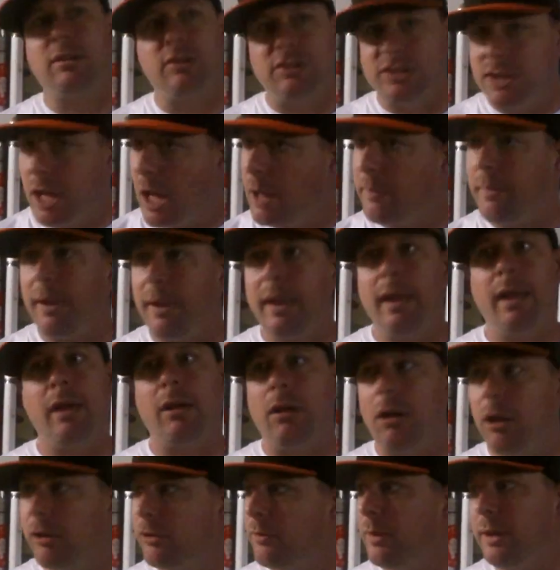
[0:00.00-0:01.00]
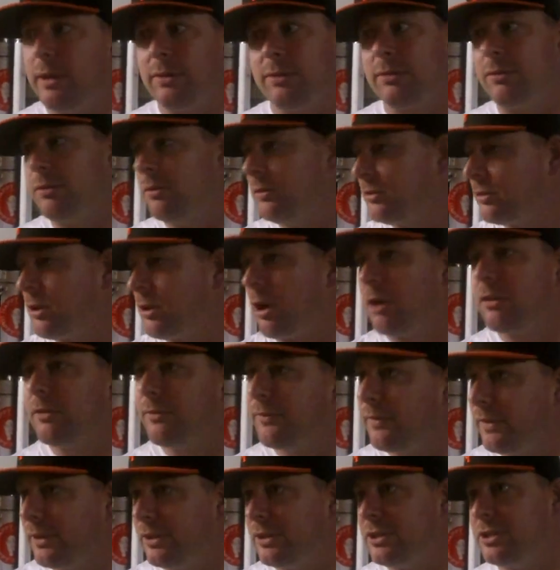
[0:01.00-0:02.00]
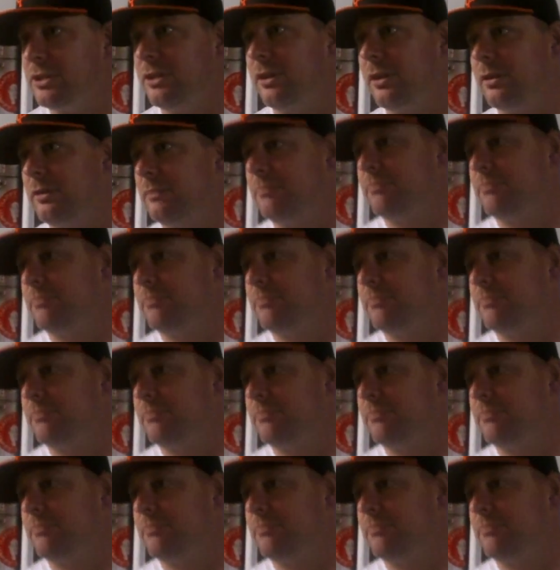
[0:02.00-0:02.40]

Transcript: Just nod my head all the way through, start to finish, you know.